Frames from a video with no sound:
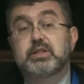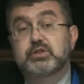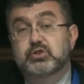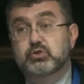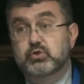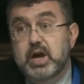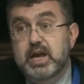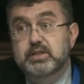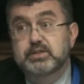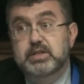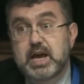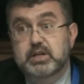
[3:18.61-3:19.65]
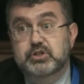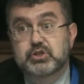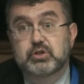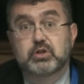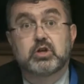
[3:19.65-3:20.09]
these
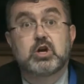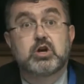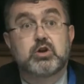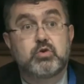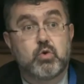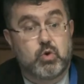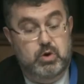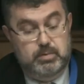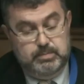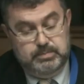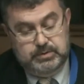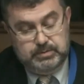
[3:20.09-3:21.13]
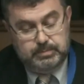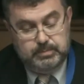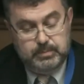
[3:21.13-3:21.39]
transnational norms.